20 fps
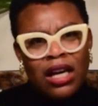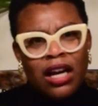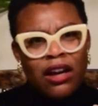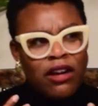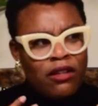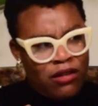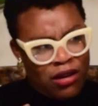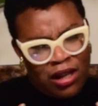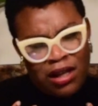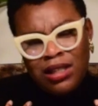
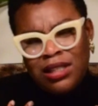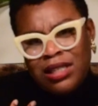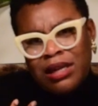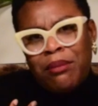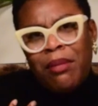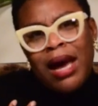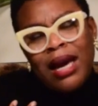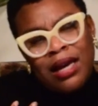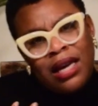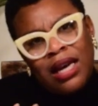And at least
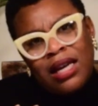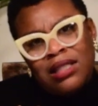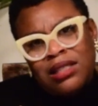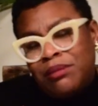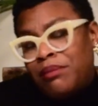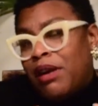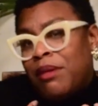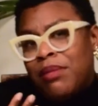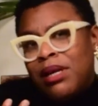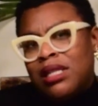in my case,
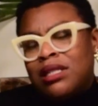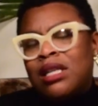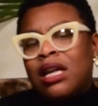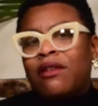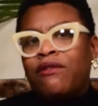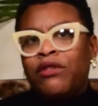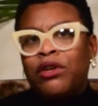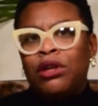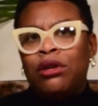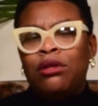and maybe it's
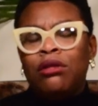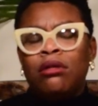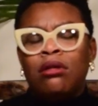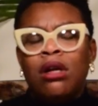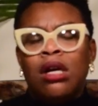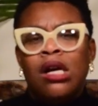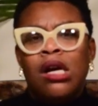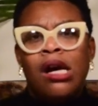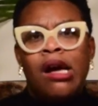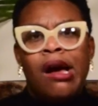not for you.
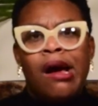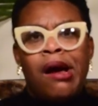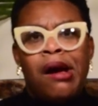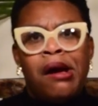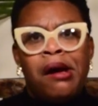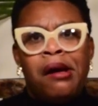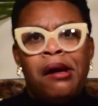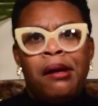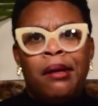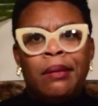
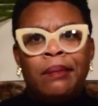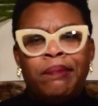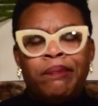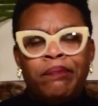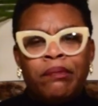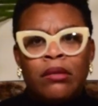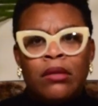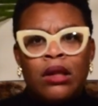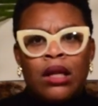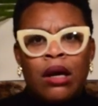
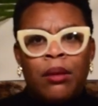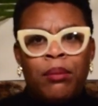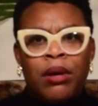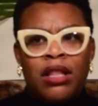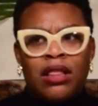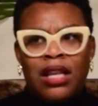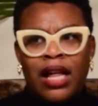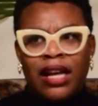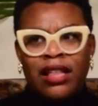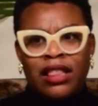
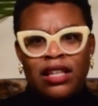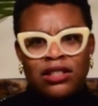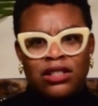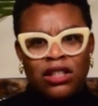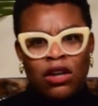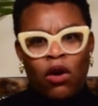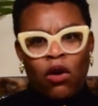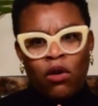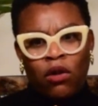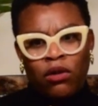But like
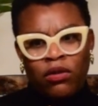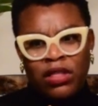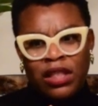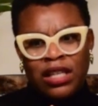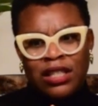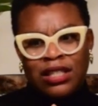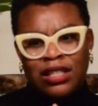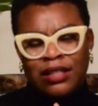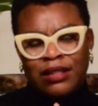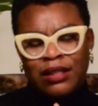this
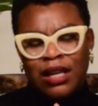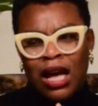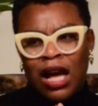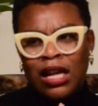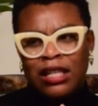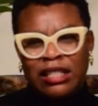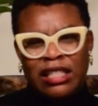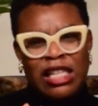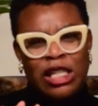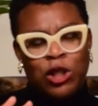
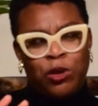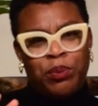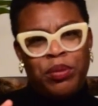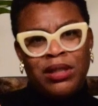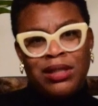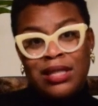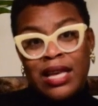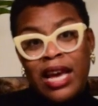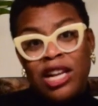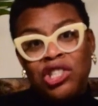
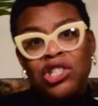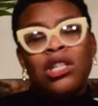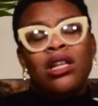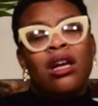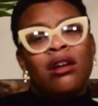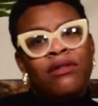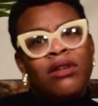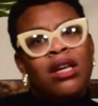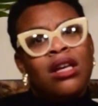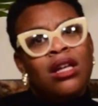dispossession
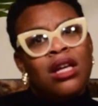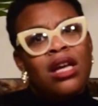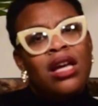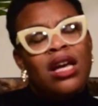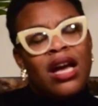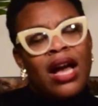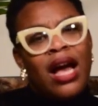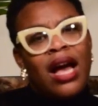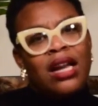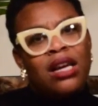of it,
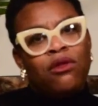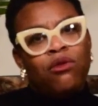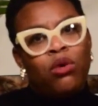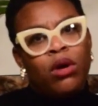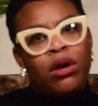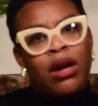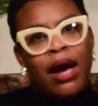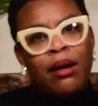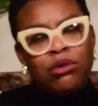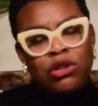kind of
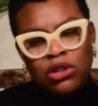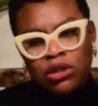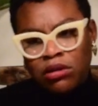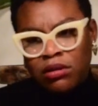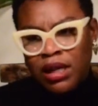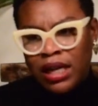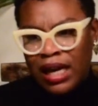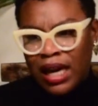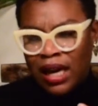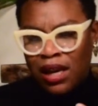what I was
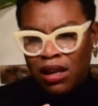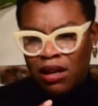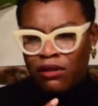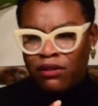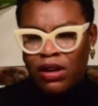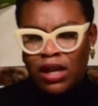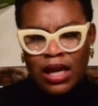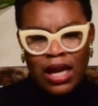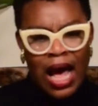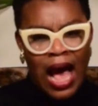doing, kind
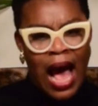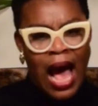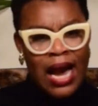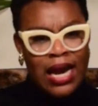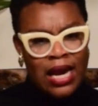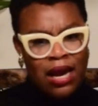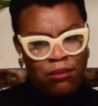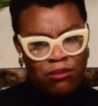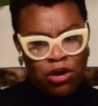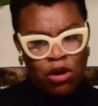of, I
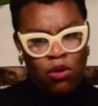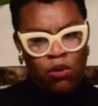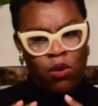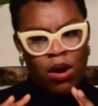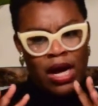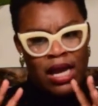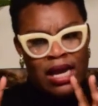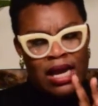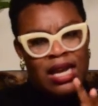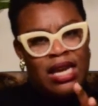am no
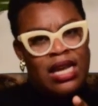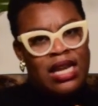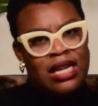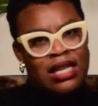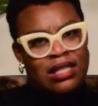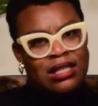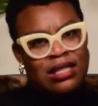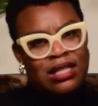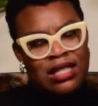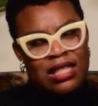one and it
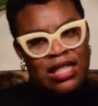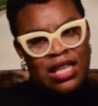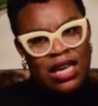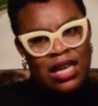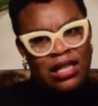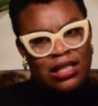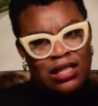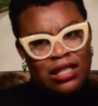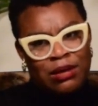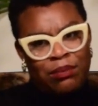is
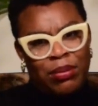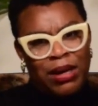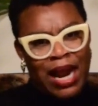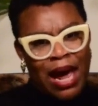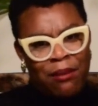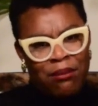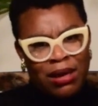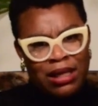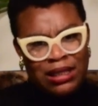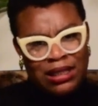this, but
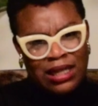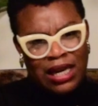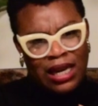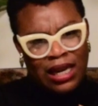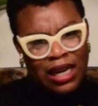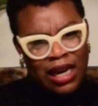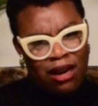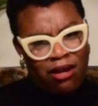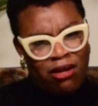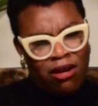I must
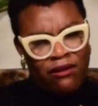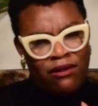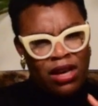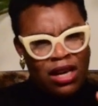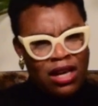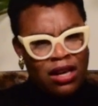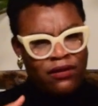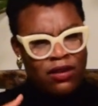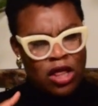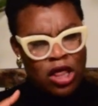take care of
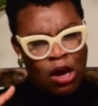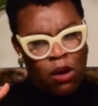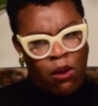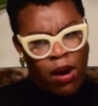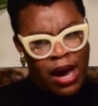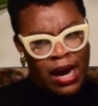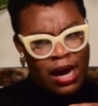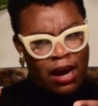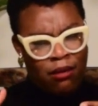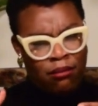it even though
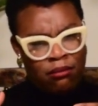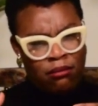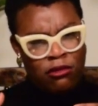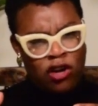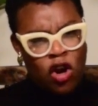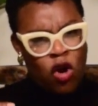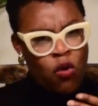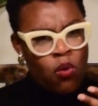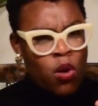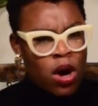I am
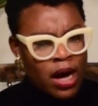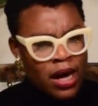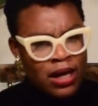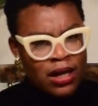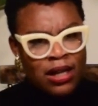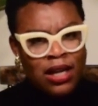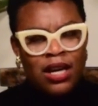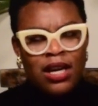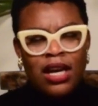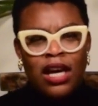no
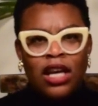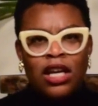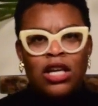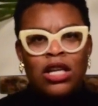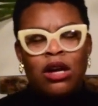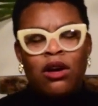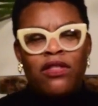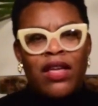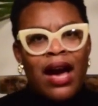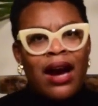one,
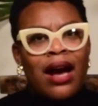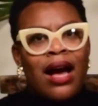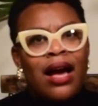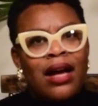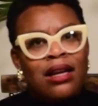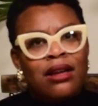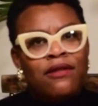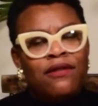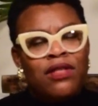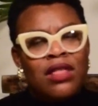you know, that
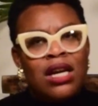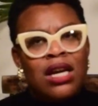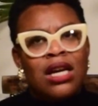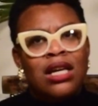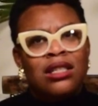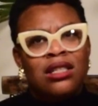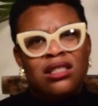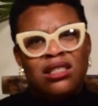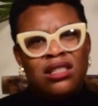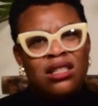kind of
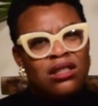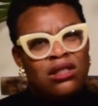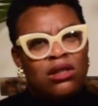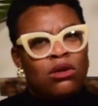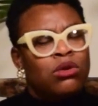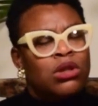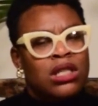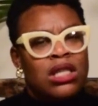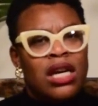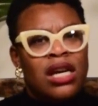thing, this
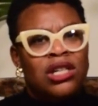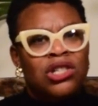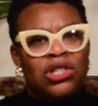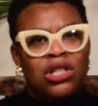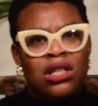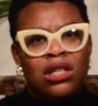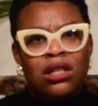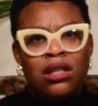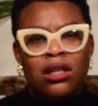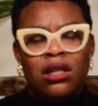
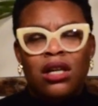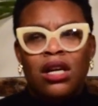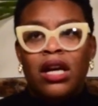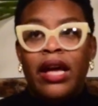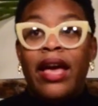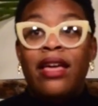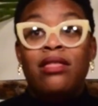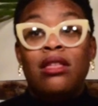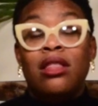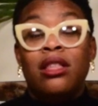dissociation.
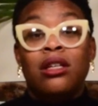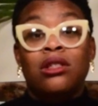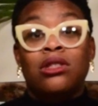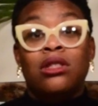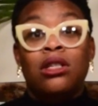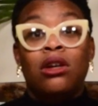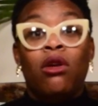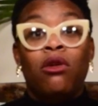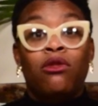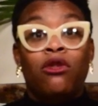And then there's
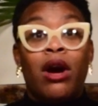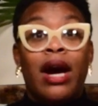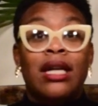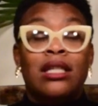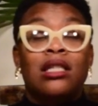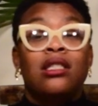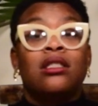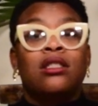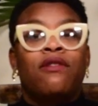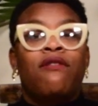the
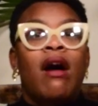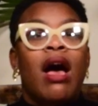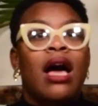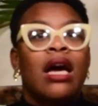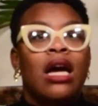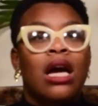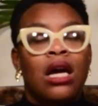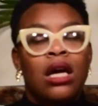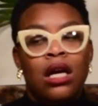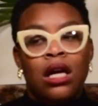
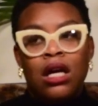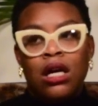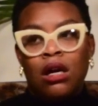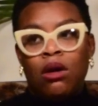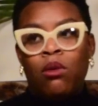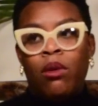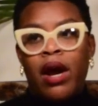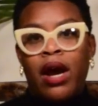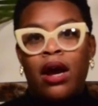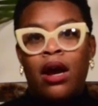over-identifying
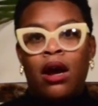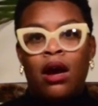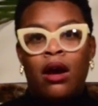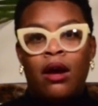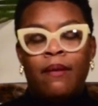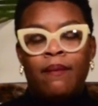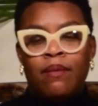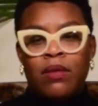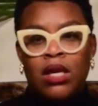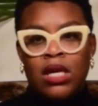
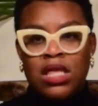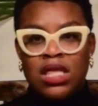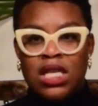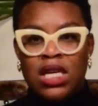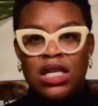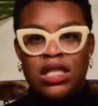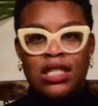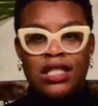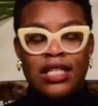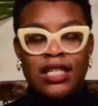where
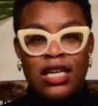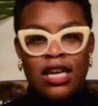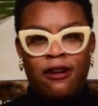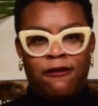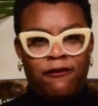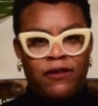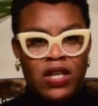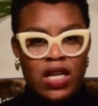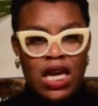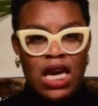this
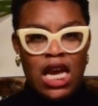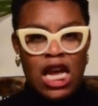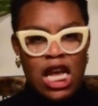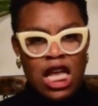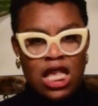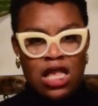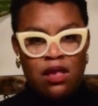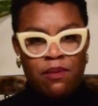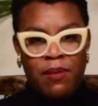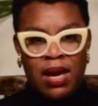gift
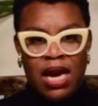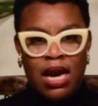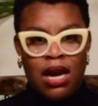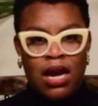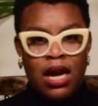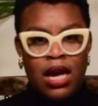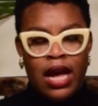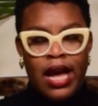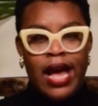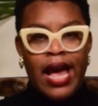is
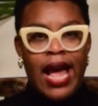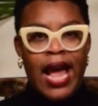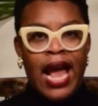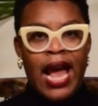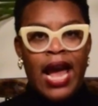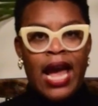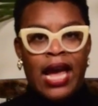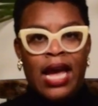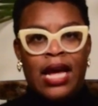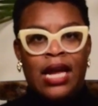me
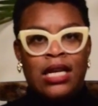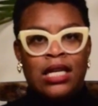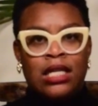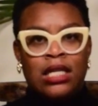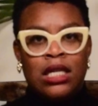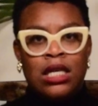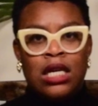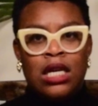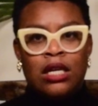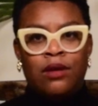
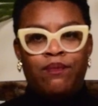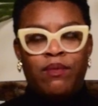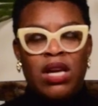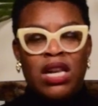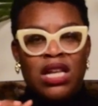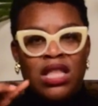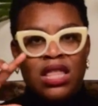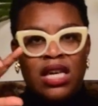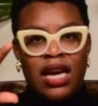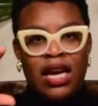and
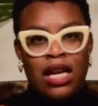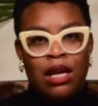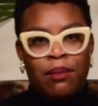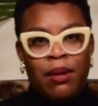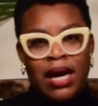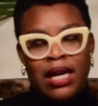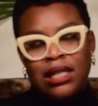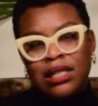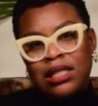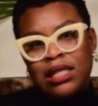anything
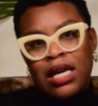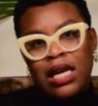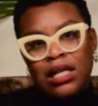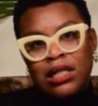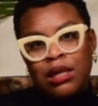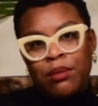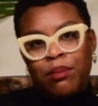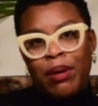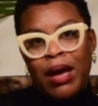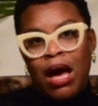anybody
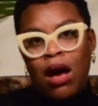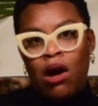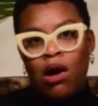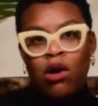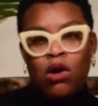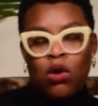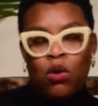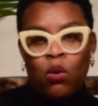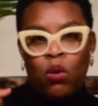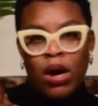says
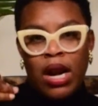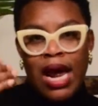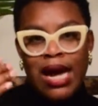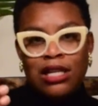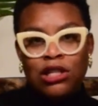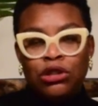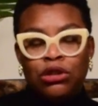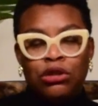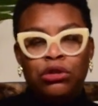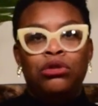about what
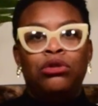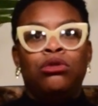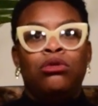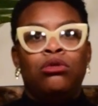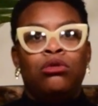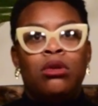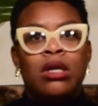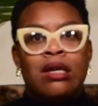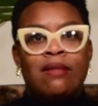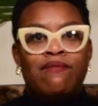I
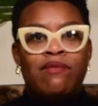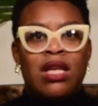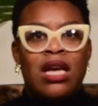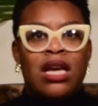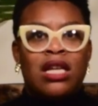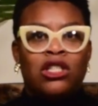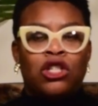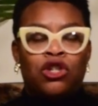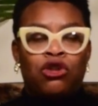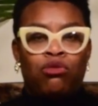do
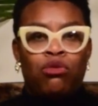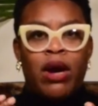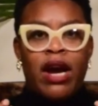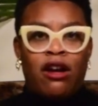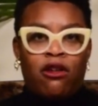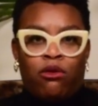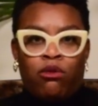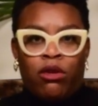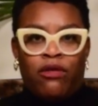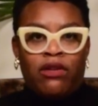is a
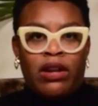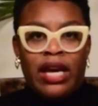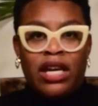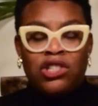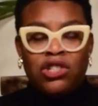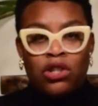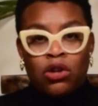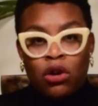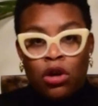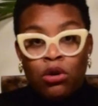direct
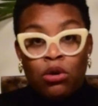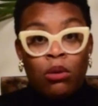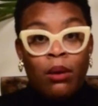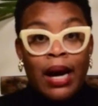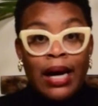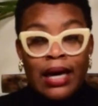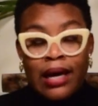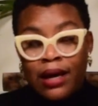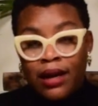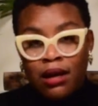reflection on who
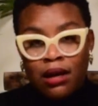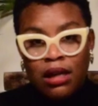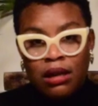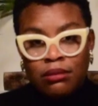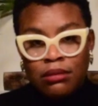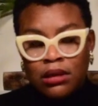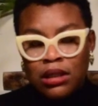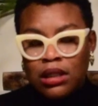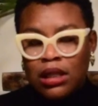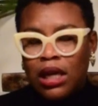I
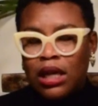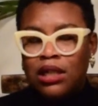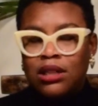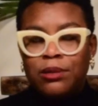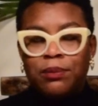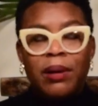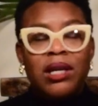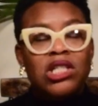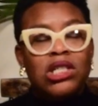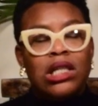am. And
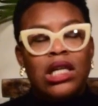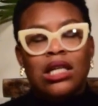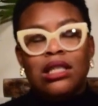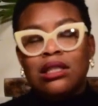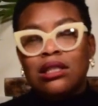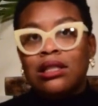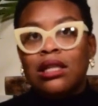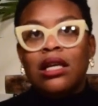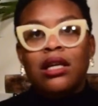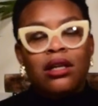especially as
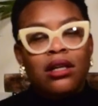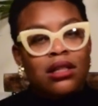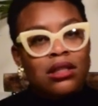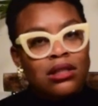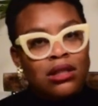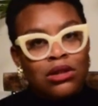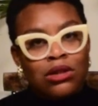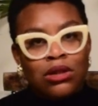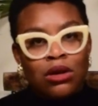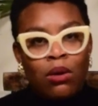
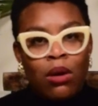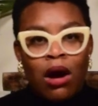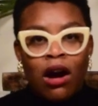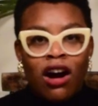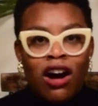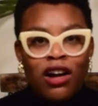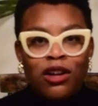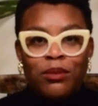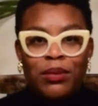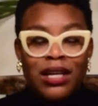singers, it's so
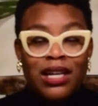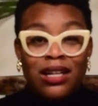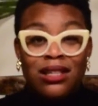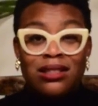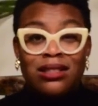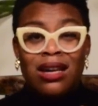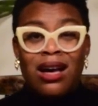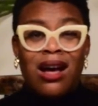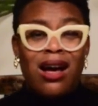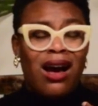hard
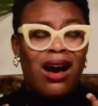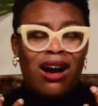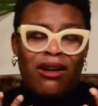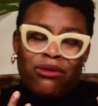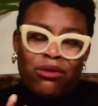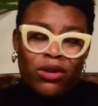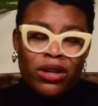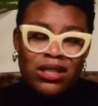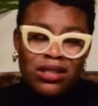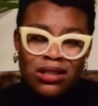because our
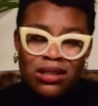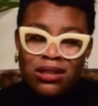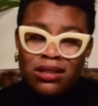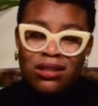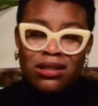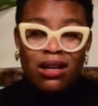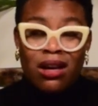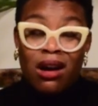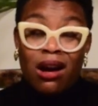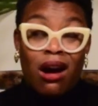
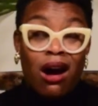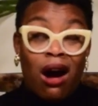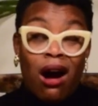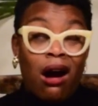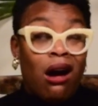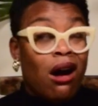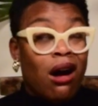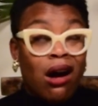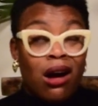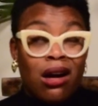voices
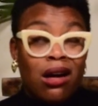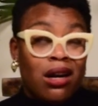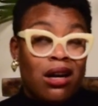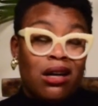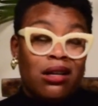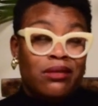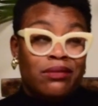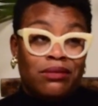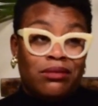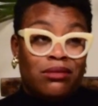are,
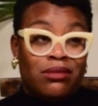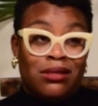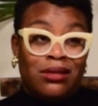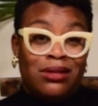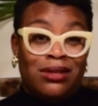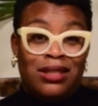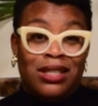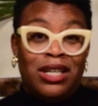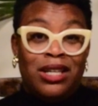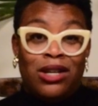
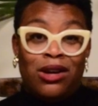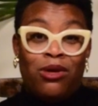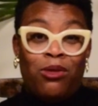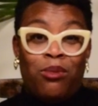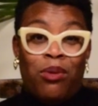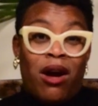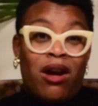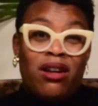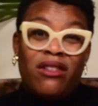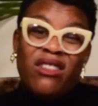you know,
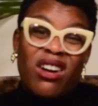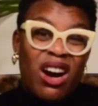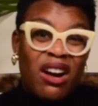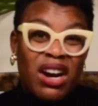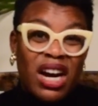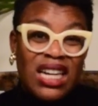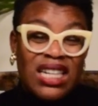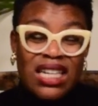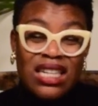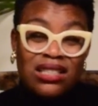part of
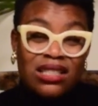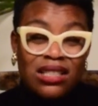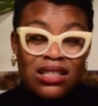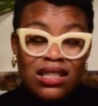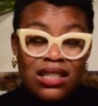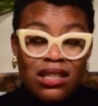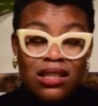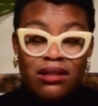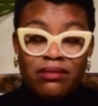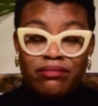our
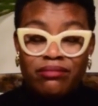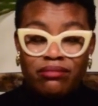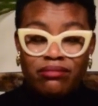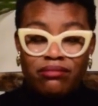identity.